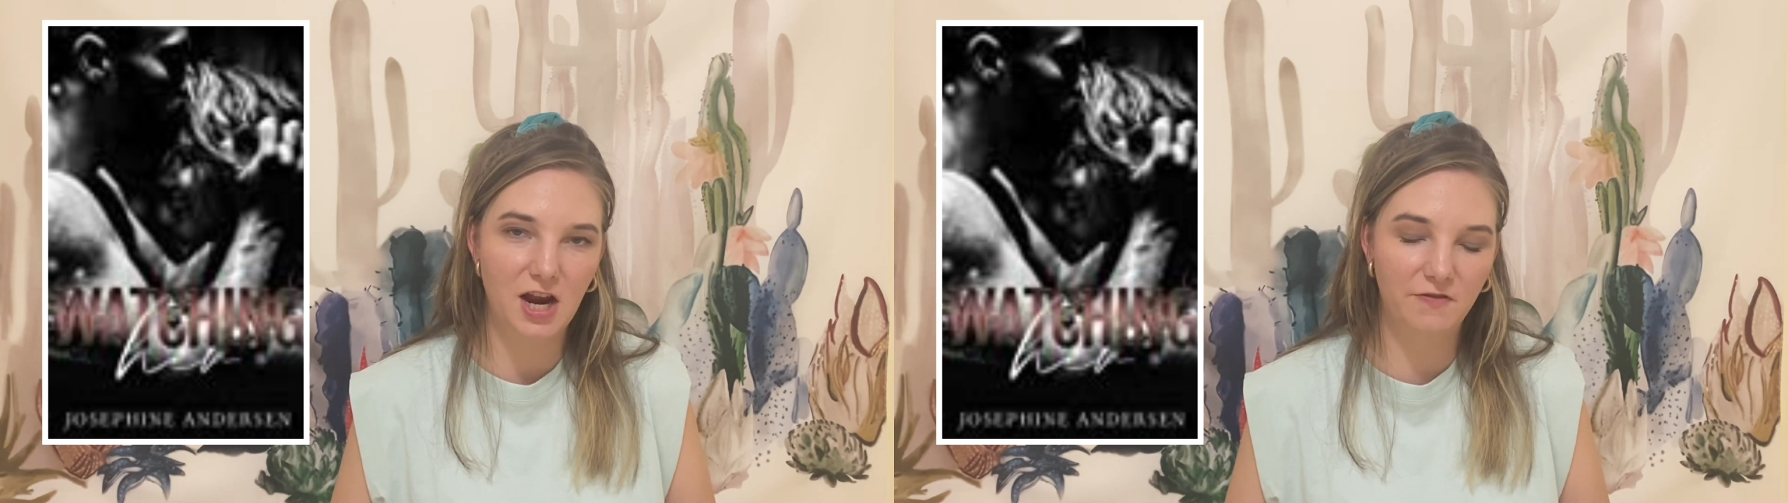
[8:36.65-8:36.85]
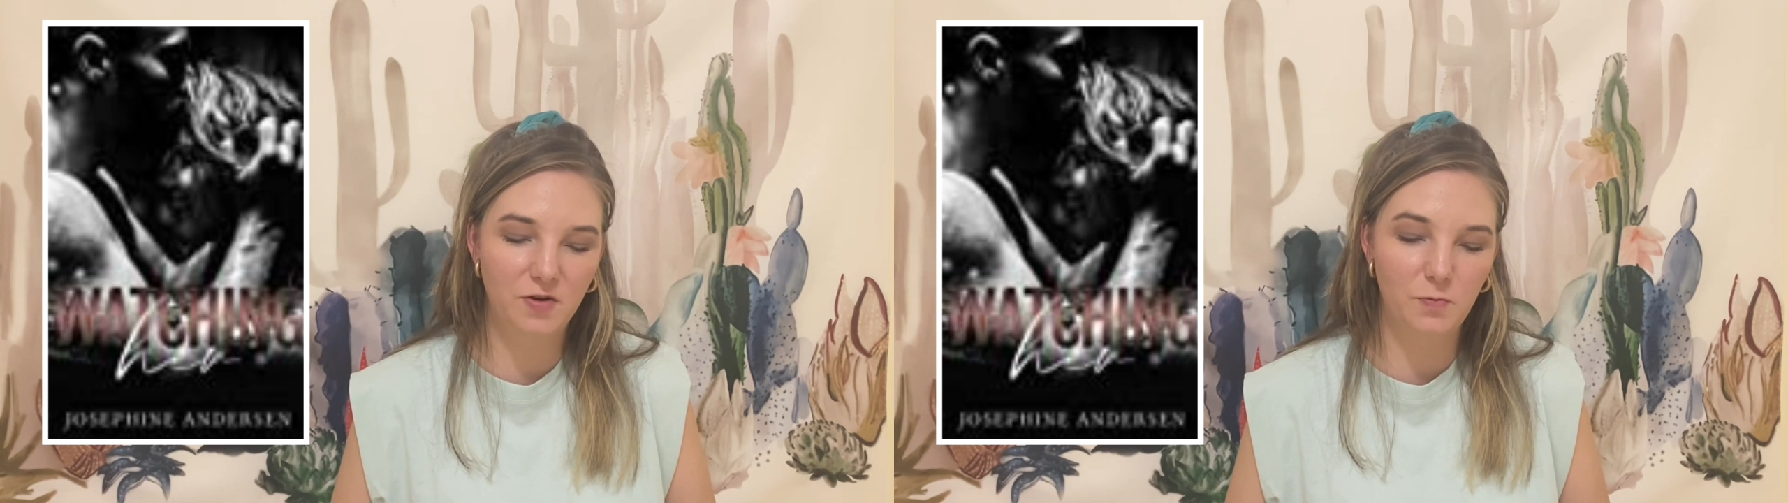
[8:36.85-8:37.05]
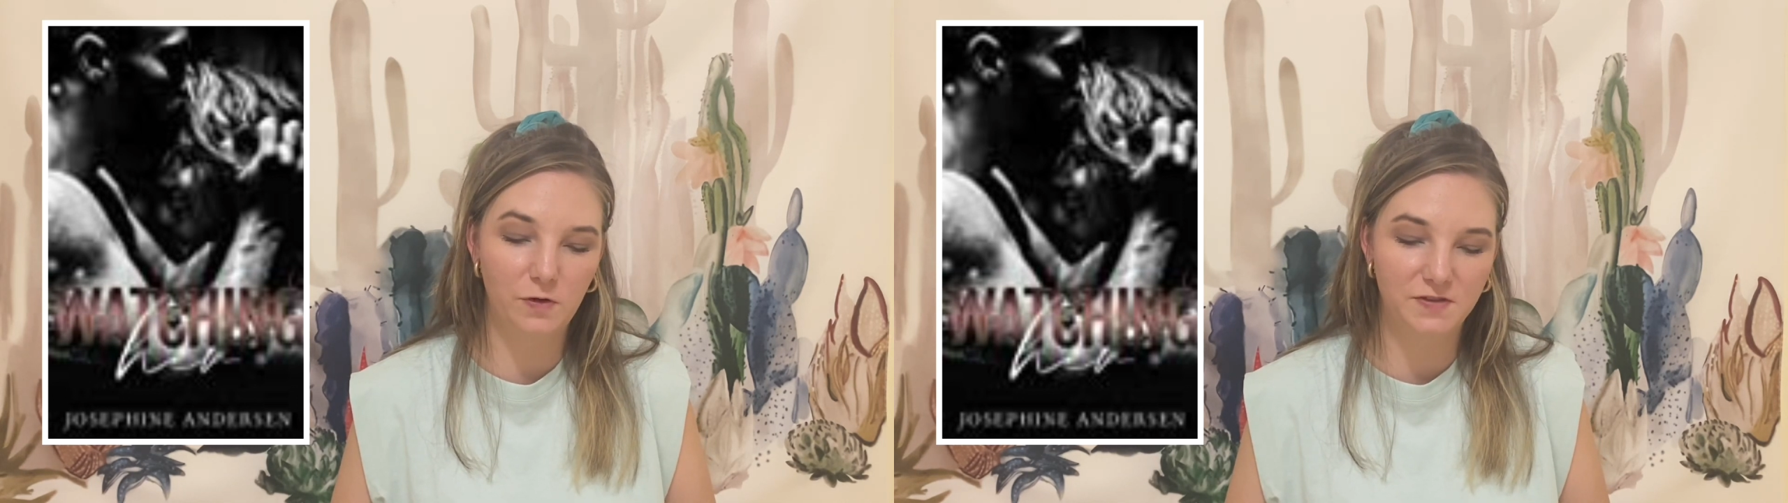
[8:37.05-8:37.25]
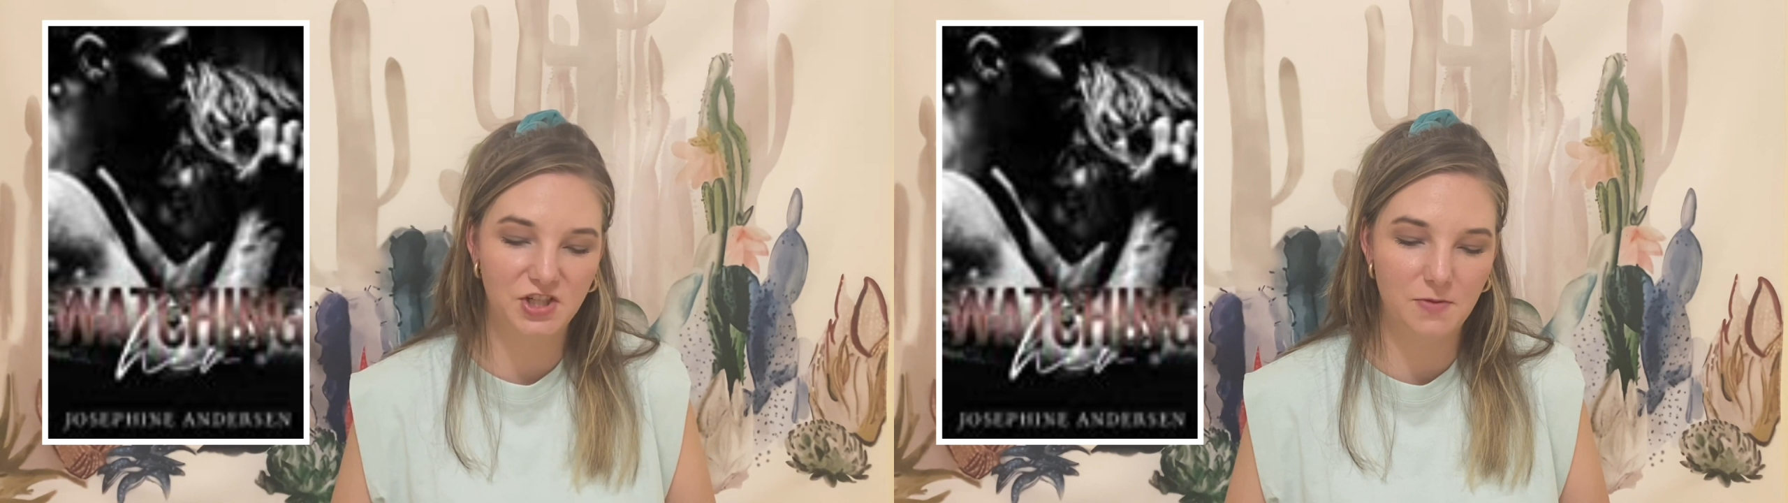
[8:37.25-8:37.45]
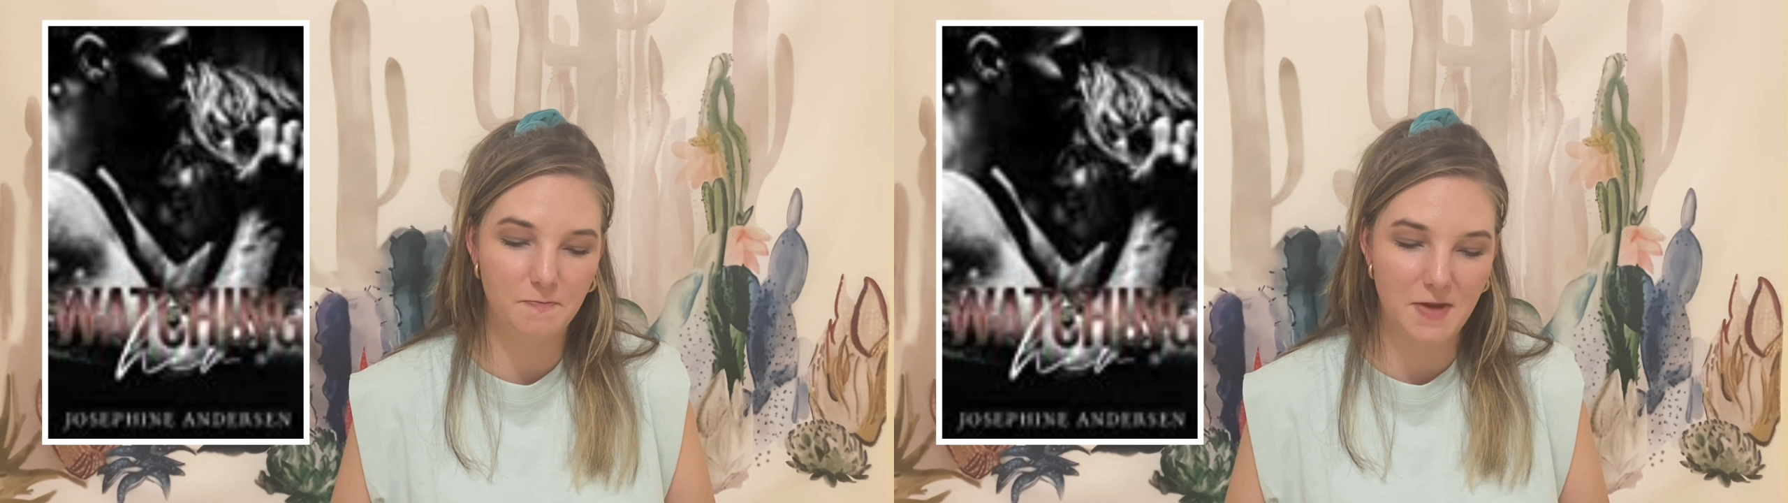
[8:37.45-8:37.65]
every move
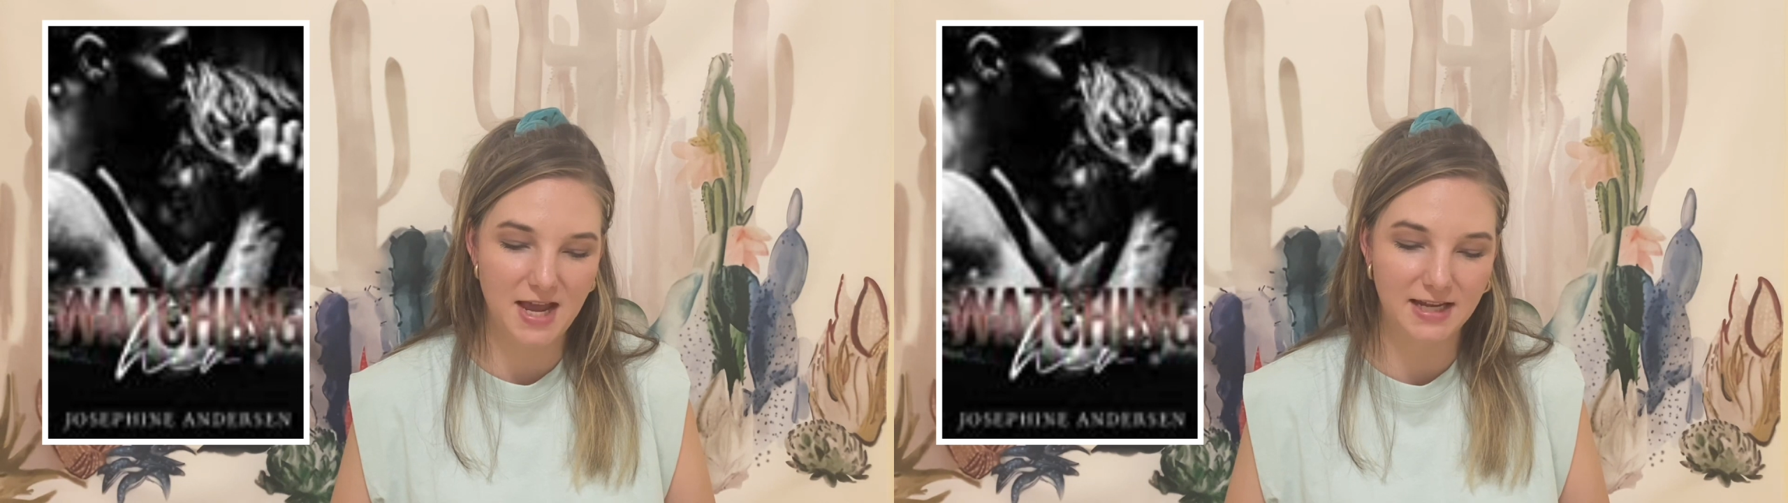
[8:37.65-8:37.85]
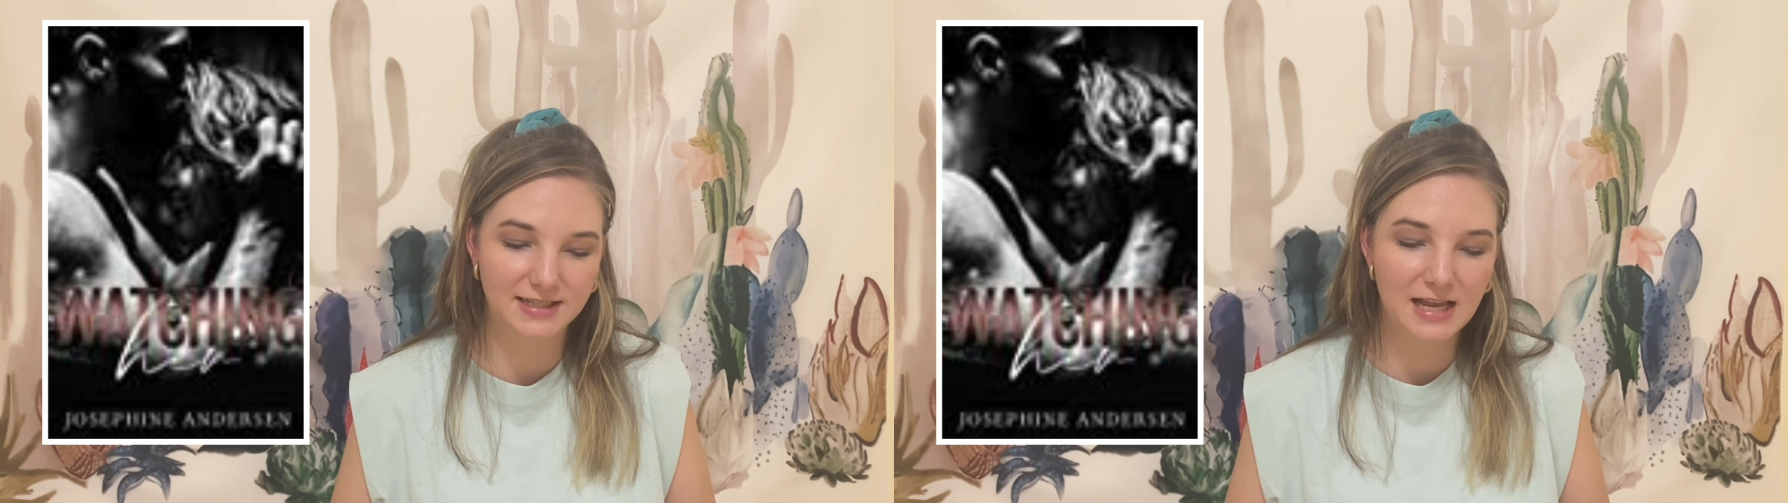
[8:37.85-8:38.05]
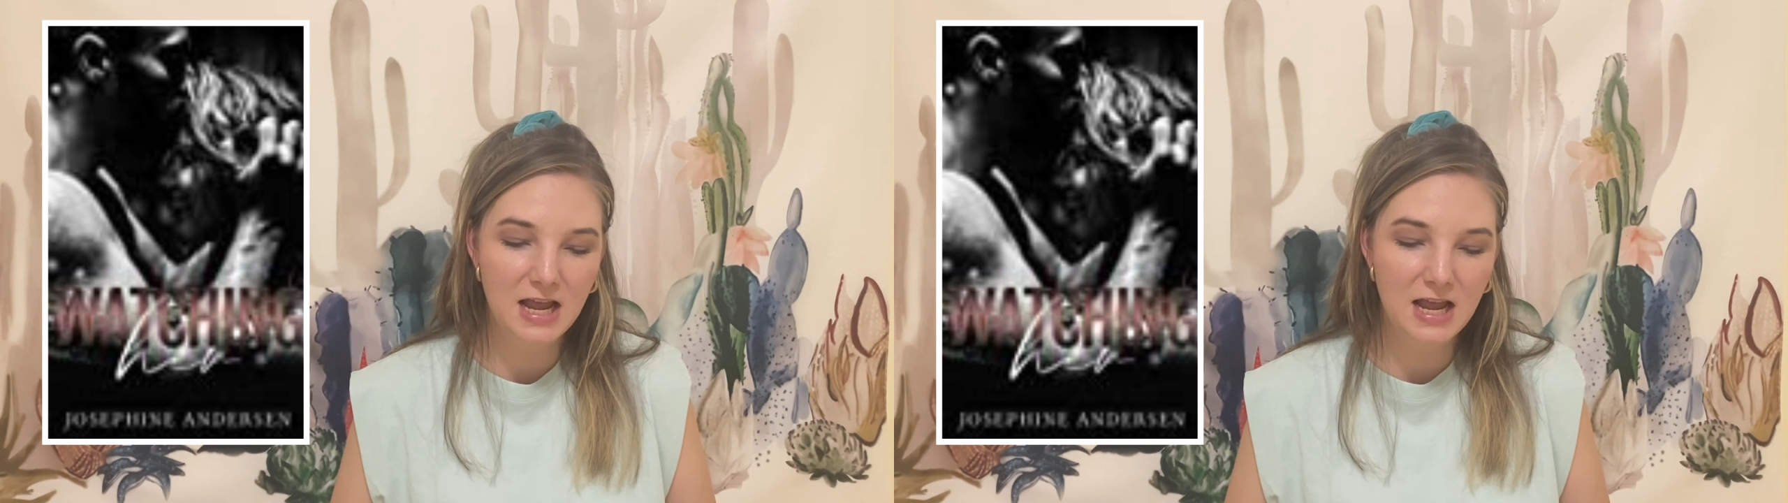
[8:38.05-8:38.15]
she makes.